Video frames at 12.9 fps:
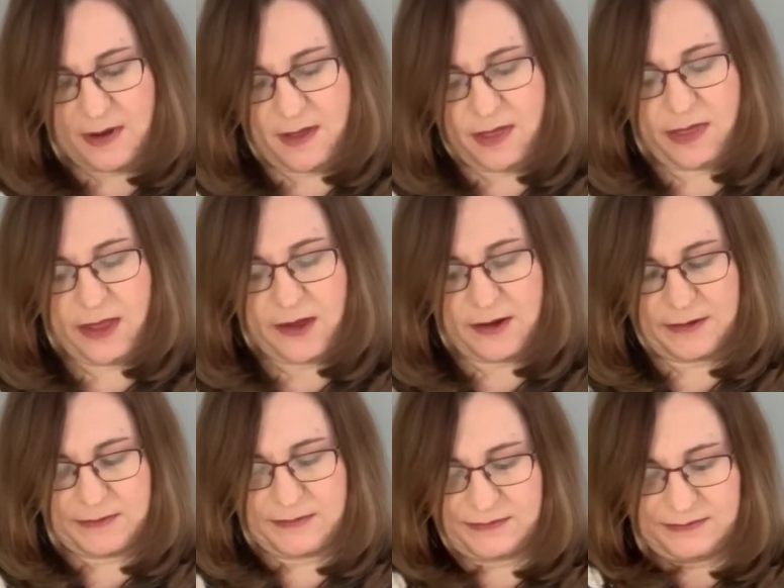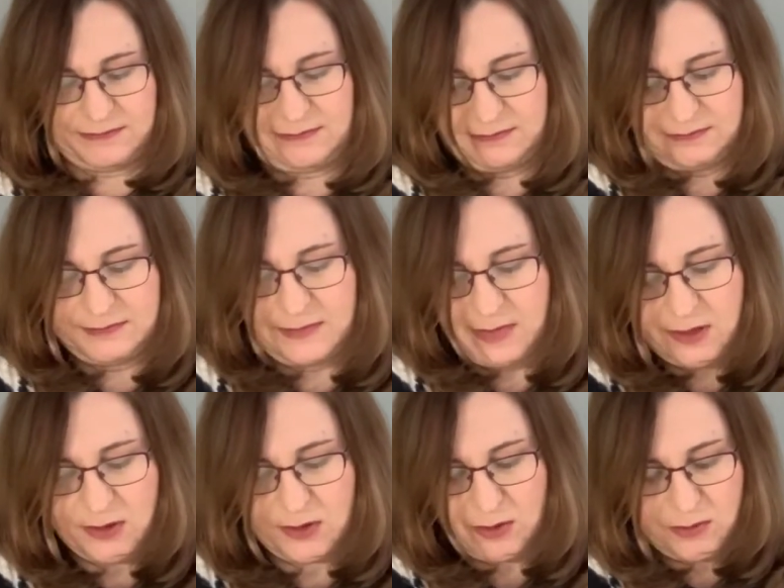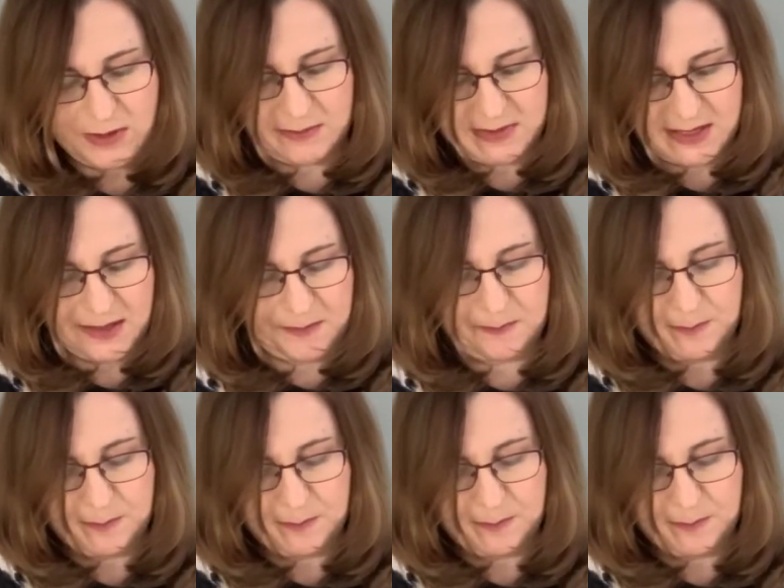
thinner. You know what I'm saying?